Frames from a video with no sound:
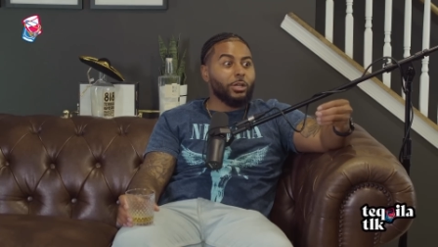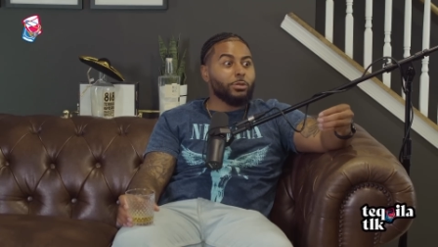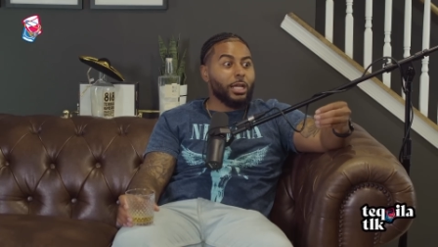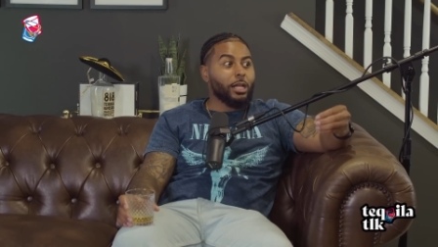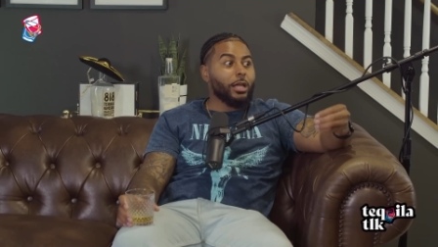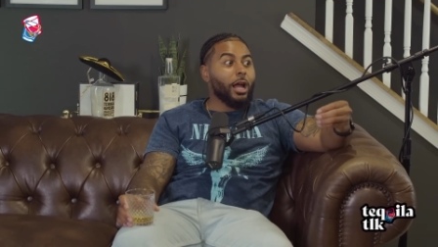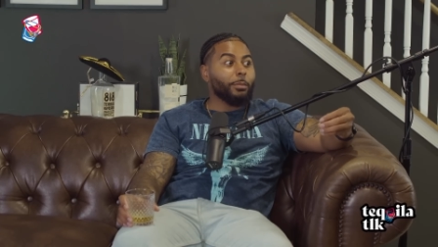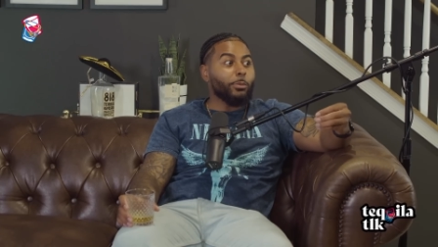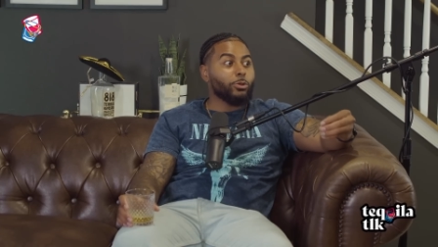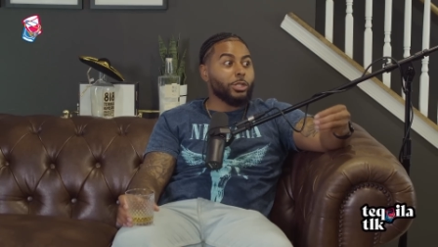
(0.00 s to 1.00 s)
it was like a lot of
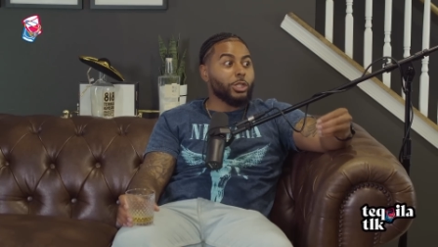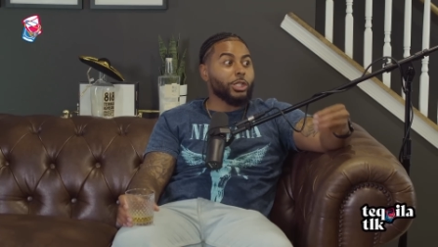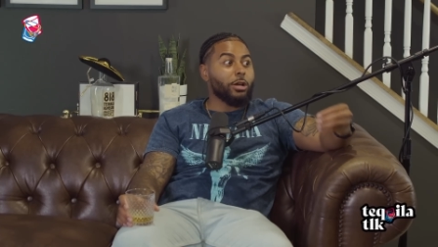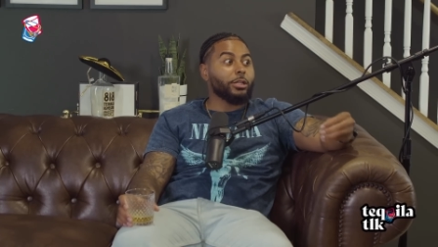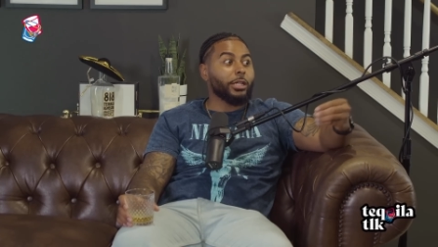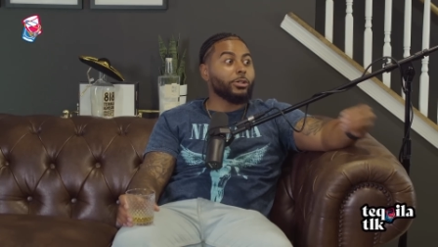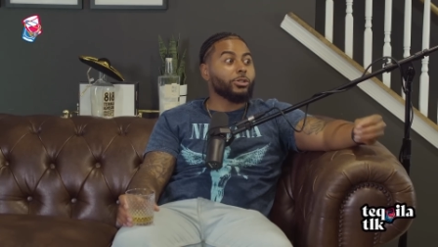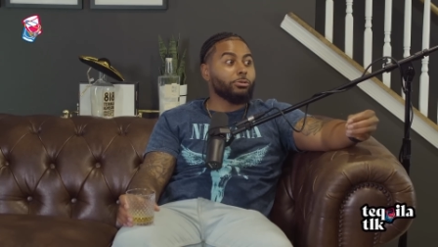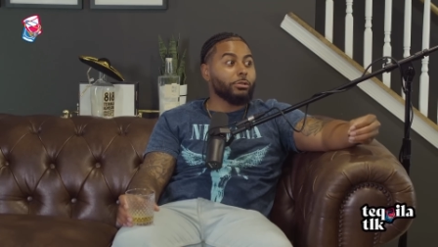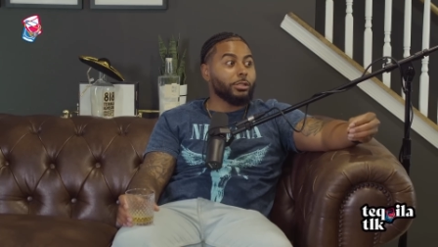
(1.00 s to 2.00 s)
people was just sharing their
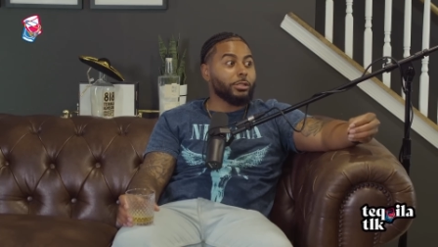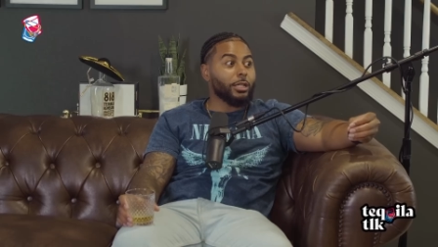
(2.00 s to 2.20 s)
stories.